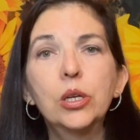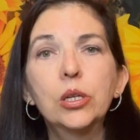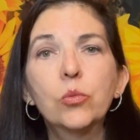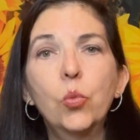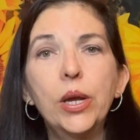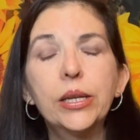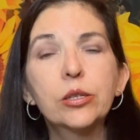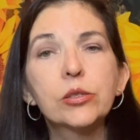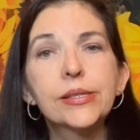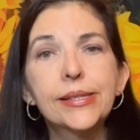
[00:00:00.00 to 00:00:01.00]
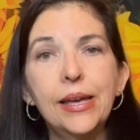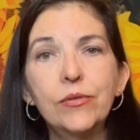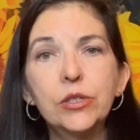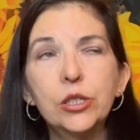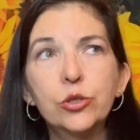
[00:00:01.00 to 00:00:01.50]
waiting till
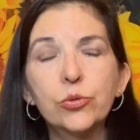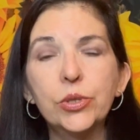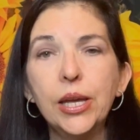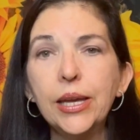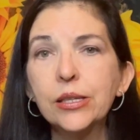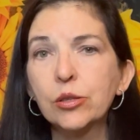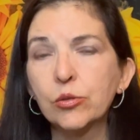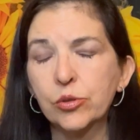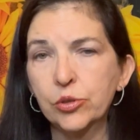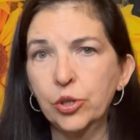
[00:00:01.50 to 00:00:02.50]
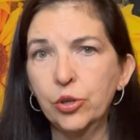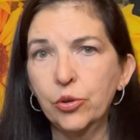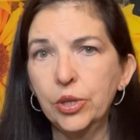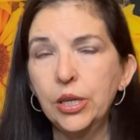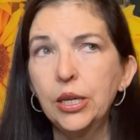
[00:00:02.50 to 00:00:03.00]
70 to take Social
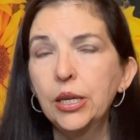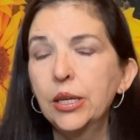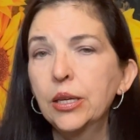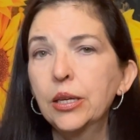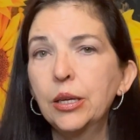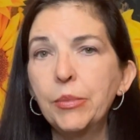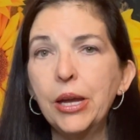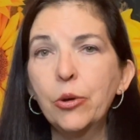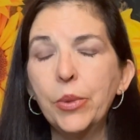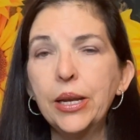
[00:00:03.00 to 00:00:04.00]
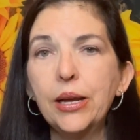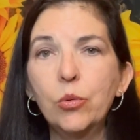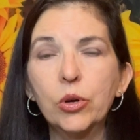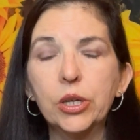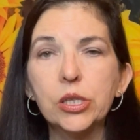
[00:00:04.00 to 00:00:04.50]
Security. He may or may not
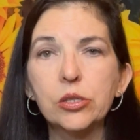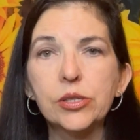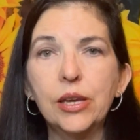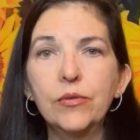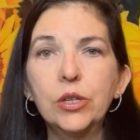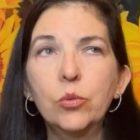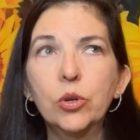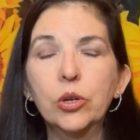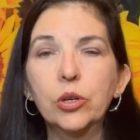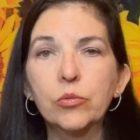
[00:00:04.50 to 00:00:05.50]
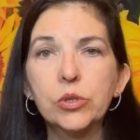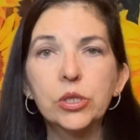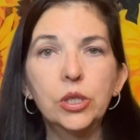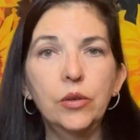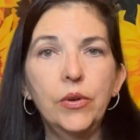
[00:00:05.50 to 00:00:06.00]
work until 70. We're going to
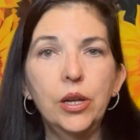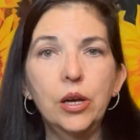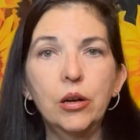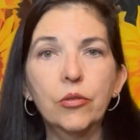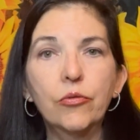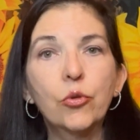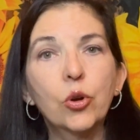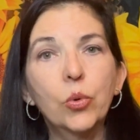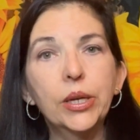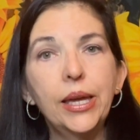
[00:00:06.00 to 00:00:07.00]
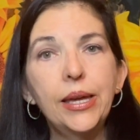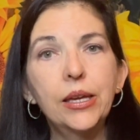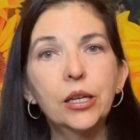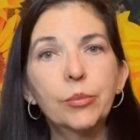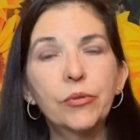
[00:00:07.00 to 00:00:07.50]
live on our 401k
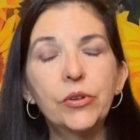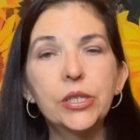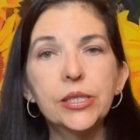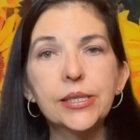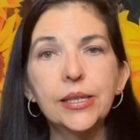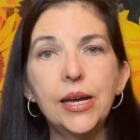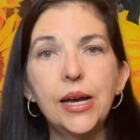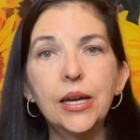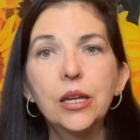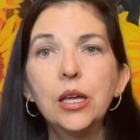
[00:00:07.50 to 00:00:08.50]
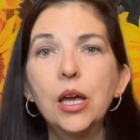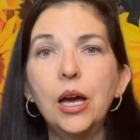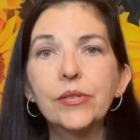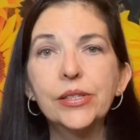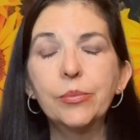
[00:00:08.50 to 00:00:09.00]
income if he does not.
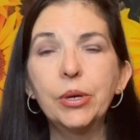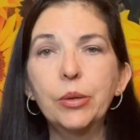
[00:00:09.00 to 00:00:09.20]
I've seen many